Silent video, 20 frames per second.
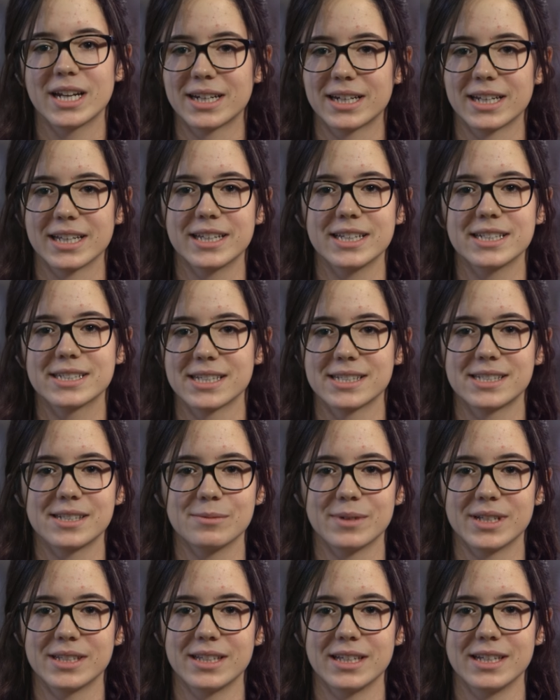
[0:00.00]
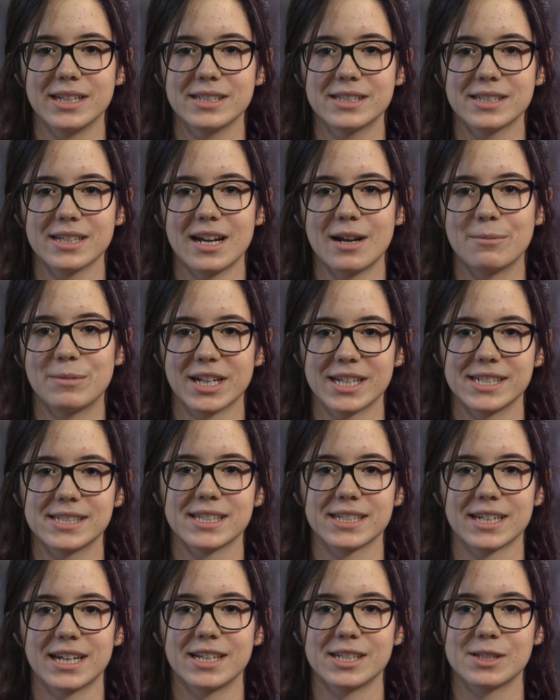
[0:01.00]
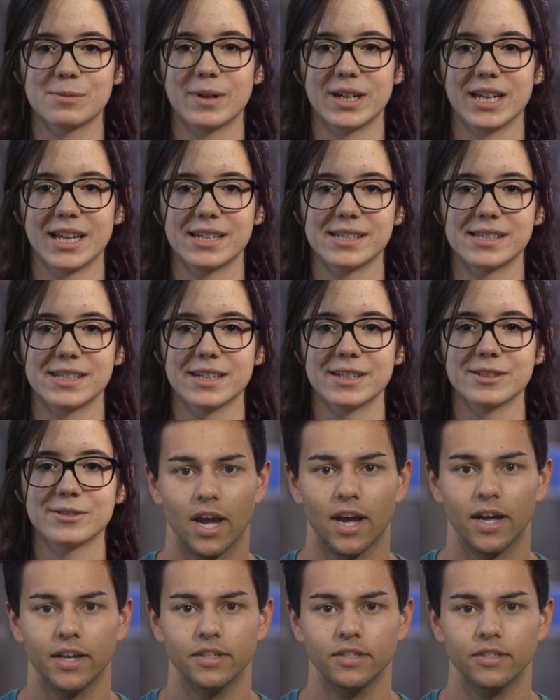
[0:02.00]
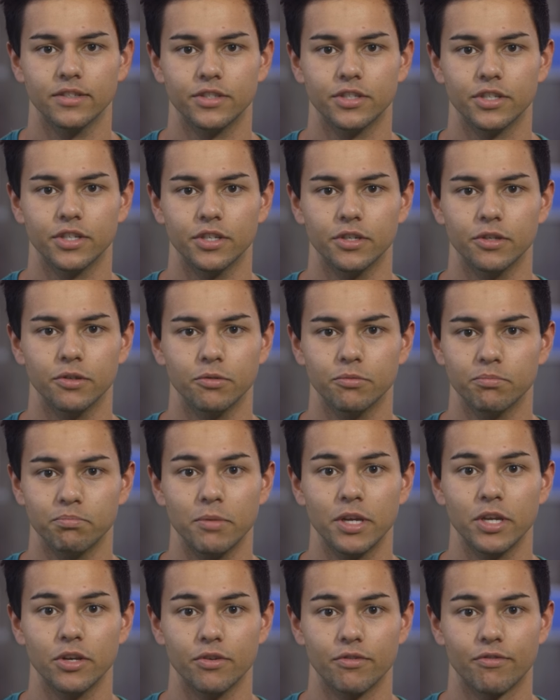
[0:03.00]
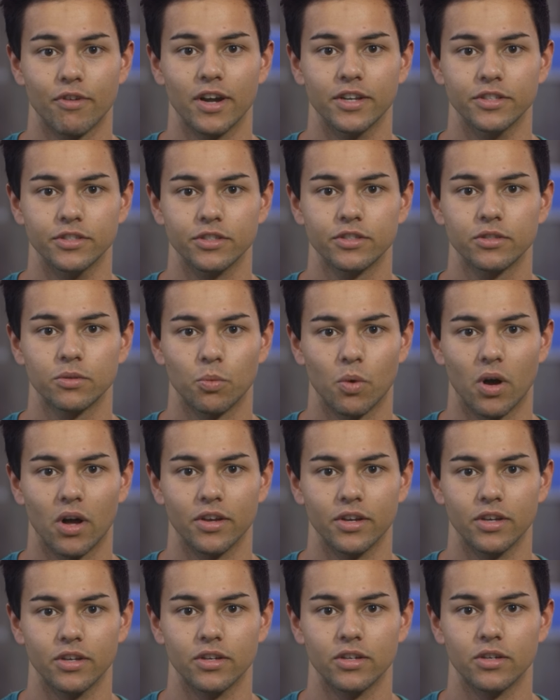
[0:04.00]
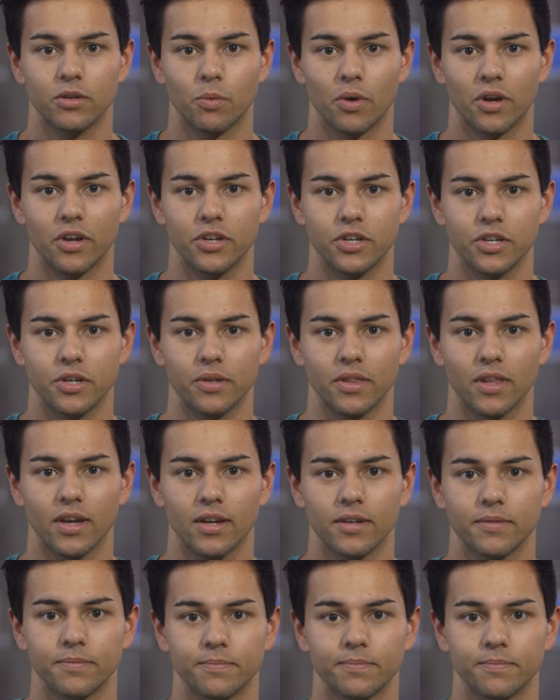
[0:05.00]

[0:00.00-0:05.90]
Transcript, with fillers: Per enriquir-se a si mateix amb aquesta gran experiència. And to meet new friends while you're doing that.